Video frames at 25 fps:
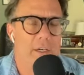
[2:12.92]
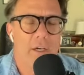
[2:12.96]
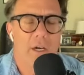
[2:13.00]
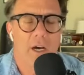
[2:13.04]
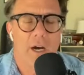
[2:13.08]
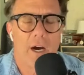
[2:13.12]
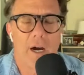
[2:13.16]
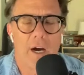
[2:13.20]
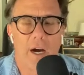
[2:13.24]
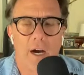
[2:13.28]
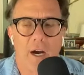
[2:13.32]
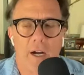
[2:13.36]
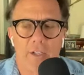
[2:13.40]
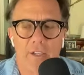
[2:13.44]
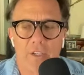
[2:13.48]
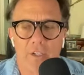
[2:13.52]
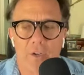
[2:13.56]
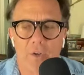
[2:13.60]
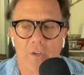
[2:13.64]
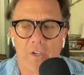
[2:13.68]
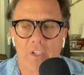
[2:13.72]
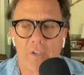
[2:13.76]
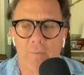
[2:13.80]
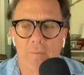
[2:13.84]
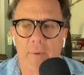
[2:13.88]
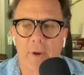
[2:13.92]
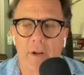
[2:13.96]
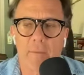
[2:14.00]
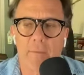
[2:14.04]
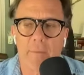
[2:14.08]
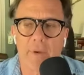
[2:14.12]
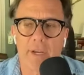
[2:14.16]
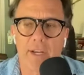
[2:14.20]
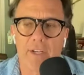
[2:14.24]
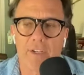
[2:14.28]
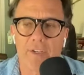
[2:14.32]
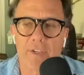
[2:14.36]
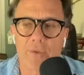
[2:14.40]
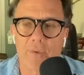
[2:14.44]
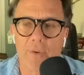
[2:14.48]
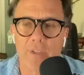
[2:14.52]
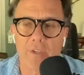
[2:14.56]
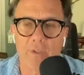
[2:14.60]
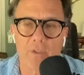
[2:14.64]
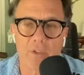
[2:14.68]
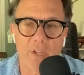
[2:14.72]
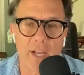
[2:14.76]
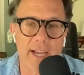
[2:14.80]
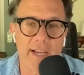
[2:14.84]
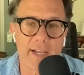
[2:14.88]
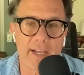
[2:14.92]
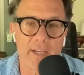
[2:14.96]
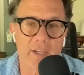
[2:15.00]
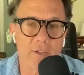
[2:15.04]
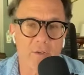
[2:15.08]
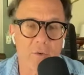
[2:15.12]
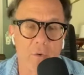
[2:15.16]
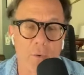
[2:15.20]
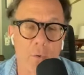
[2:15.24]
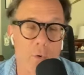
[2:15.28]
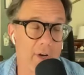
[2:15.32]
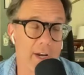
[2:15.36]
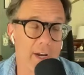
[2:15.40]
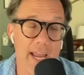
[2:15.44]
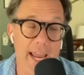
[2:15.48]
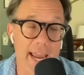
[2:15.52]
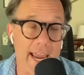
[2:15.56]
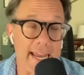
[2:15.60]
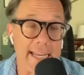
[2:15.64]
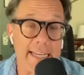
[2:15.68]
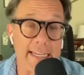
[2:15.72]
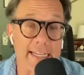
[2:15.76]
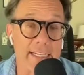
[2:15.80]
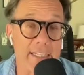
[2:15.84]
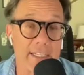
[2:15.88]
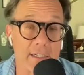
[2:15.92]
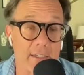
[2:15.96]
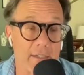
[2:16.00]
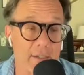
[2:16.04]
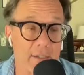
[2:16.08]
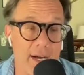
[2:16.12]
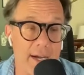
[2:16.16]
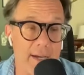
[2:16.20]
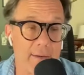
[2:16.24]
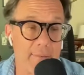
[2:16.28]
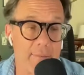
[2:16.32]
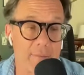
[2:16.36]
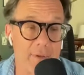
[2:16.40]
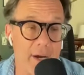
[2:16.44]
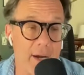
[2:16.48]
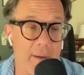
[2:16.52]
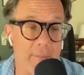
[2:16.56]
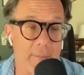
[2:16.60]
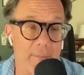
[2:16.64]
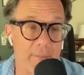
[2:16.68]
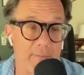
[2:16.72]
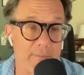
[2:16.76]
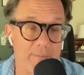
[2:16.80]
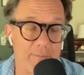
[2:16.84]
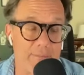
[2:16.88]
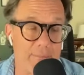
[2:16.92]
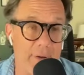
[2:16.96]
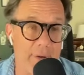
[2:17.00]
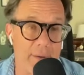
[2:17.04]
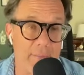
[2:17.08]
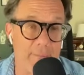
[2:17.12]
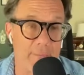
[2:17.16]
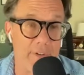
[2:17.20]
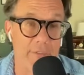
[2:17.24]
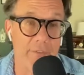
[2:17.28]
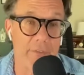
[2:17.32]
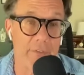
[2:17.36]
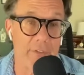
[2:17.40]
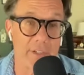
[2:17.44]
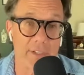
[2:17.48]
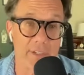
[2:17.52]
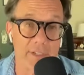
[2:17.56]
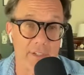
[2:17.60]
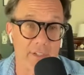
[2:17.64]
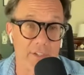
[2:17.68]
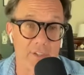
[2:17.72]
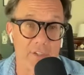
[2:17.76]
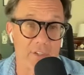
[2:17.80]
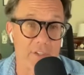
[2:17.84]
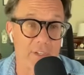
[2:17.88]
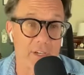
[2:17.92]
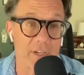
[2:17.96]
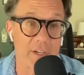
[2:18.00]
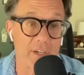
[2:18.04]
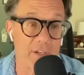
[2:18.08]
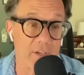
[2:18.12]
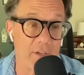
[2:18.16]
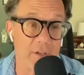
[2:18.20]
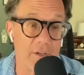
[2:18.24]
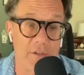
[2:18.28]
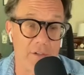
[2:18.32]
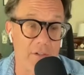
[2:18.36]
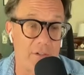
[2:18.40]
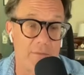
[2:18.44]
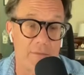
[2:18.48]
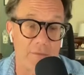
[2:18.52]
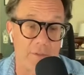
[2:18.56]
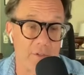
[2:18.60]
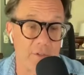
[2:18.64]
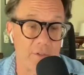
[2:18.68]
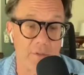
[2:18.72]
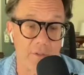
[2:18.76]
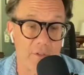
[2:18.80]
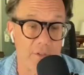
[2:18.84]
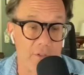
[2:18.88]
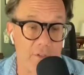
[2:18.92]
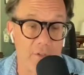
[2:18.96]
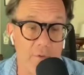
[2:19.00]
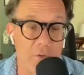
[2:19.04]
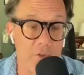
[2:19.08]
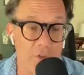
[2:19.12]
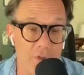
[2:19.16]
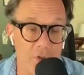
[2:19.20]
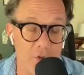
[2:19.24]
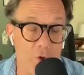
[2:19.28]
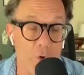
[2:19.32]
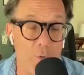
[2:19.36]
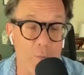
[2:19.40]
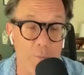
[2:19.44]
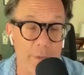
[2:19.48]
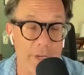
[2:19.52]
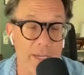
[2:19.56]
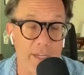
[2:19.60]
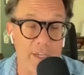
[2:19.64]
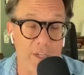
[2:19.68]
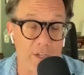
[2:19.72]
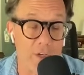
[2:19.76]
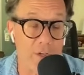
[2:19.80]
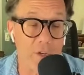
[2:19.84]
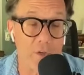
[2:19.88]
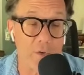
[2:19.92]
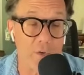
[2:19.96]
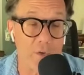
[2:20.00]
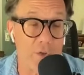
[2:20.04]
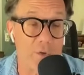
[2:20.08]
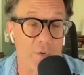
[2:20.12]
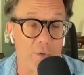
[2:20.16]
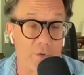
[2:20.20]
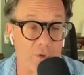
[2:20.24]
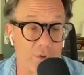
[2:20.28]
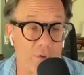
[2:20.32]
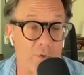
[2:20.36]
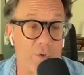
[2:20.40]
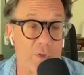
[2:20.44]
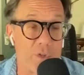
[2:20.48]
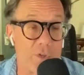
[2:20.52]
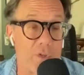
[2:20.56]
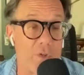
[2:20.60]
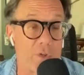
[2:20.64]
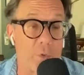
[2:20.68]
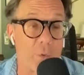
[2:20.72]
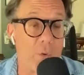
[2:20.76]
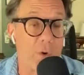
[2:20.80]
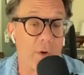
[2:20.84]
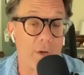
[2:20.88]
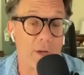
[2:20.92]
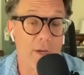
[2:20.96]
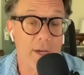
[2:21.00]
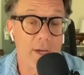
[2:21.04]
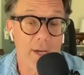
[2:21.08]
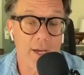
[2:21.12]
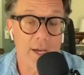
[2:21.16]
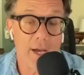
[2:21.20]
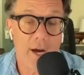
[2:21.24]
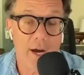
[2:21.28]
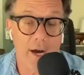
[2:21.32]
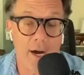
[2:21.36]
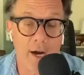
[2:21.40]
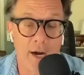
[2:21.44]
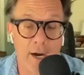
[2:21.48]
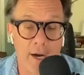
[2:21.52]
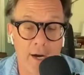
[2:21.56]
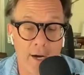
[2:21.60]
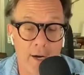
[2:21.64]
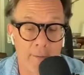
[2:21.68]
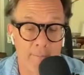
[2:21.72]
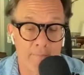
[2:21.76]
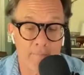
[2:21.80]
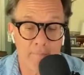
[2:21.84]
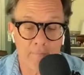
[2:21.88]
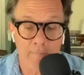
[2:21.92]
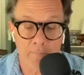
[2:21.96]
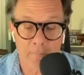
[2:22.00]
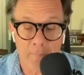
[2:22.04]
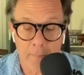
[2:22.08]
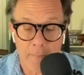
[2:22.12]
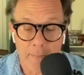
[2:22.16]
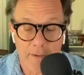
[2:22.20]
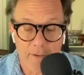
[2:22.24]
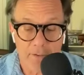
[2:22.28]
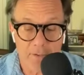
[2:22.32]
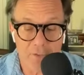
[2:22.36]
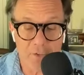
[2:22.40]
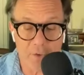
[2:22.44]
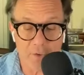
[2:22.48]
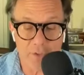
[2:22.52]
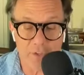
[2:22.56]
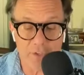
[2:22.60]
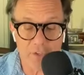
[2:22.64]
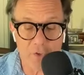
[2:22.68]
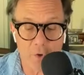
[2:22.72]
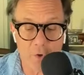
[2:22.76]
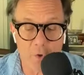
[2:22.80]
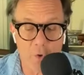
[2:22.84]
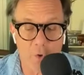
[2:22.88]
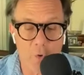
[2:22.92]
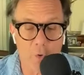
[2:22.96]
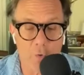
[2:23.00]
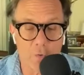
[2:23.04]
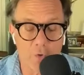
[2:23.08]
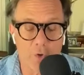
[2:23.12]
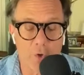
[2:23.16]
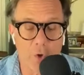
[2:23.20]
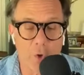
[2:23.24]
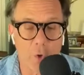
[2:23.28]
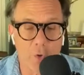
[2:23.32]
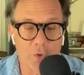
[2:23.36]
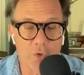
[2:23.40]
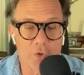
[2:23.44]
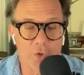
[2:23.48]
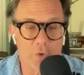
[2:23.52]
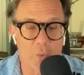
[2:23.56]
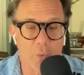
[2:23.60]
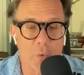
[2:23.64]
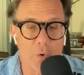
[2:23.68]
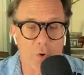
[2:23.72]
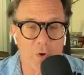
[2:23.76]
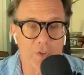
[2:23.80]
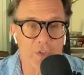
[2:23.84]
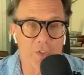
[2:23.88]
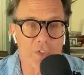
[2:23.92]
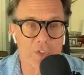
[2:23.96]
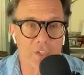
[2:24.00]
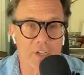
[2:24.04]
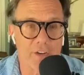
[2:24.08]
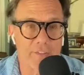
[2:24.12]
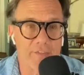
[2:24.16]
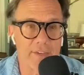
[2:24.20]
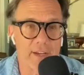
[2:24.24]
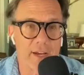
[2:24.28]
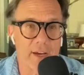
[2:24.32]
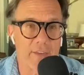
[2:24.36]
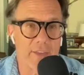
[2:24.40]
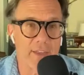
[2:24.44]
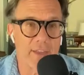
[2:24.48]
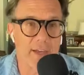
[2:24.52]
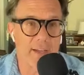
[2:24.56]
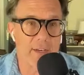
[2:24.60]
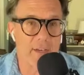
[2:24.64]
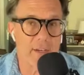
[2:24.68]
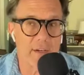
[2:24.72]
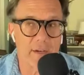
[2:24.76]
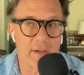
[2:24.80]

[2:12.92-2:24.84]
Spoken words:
Don't expect me to either like it or hate it. I'm ambivalent. It's just like, you know, you be you, you do you. So this whole culture war stuff now that,